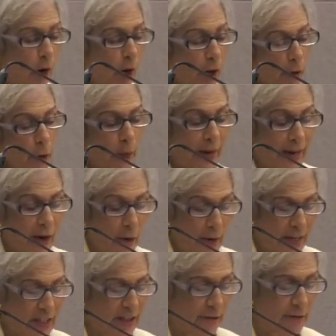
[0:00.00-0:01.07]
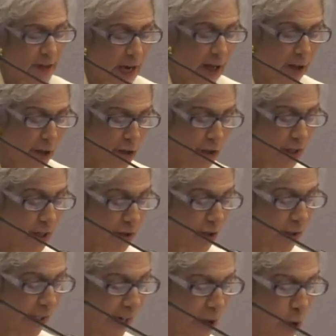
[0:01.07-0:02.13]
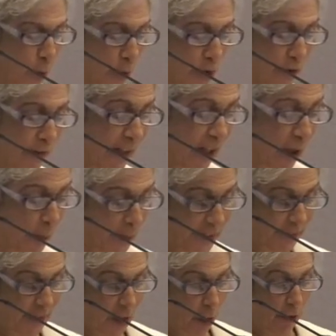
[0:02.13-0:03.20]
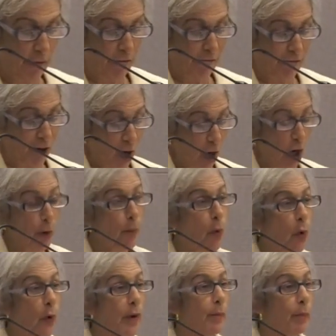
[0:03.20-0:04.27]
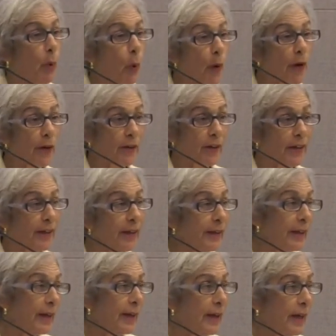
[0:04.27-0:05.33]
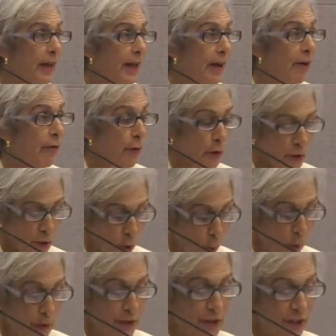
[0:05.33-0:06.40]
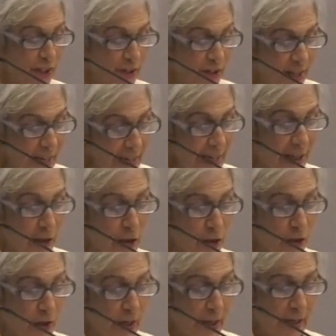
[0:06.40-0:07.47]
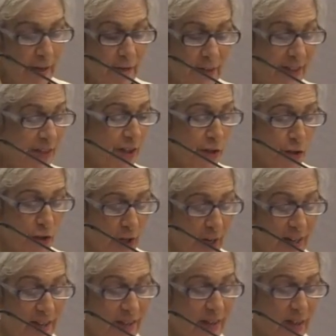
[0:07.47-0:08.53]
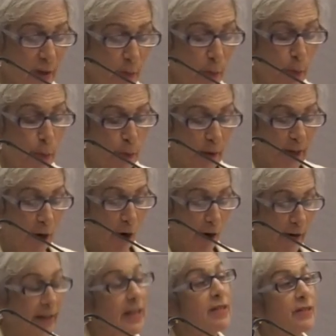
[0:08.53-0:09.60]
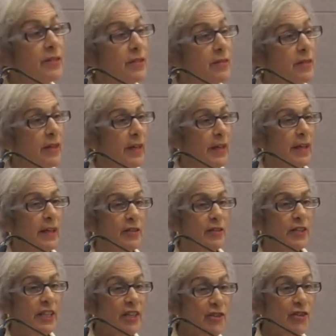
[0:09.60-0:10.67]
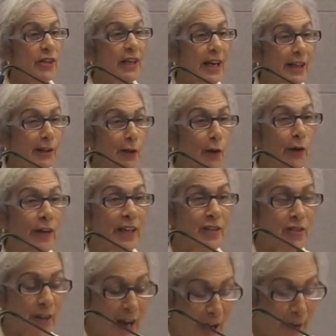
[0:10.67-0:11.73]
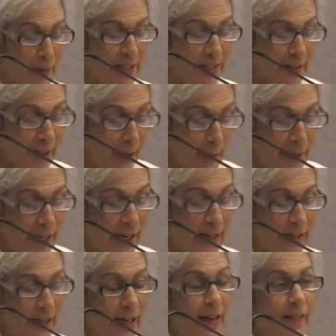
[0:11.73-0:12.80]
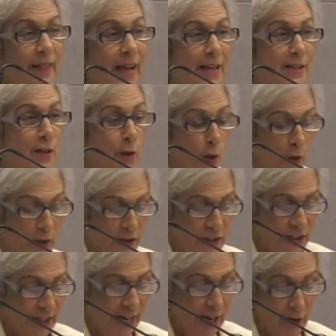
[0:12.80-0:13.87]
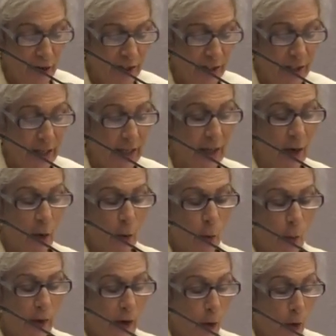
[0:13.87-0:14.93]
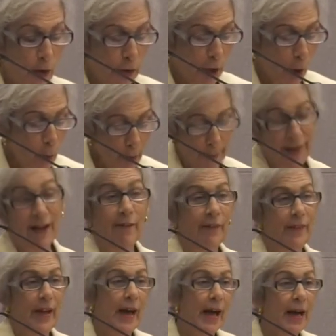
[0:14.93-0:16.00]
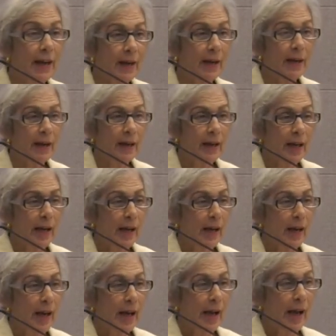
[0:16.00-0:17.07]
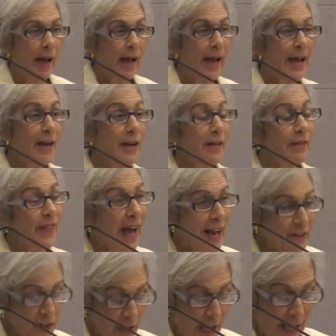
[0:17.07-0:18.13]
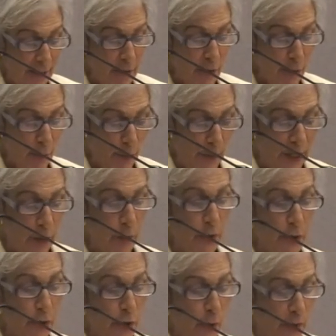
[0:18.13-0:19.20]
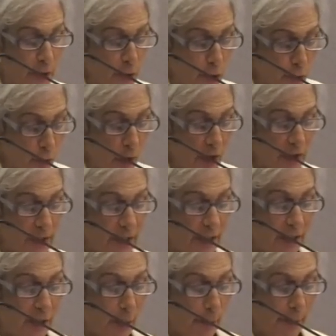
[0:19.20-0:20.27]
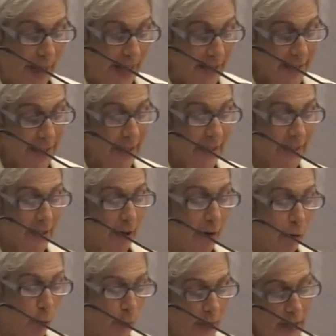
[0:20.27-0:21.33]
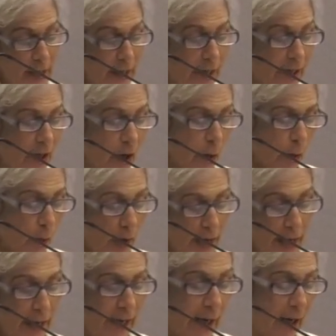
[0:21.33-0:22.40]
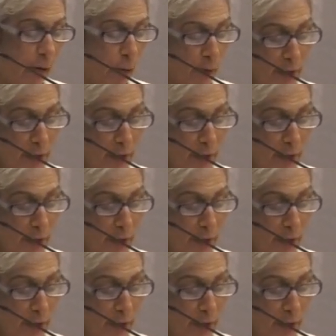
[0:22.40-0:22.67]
are other areas of knowledge and intellectual development that are far more important for schools to teach. This is just simple priorities. Teaching and learning time is limited. That's called scarcity. We all know about that. And that time should be used to instruct in the basics of reading, writing, and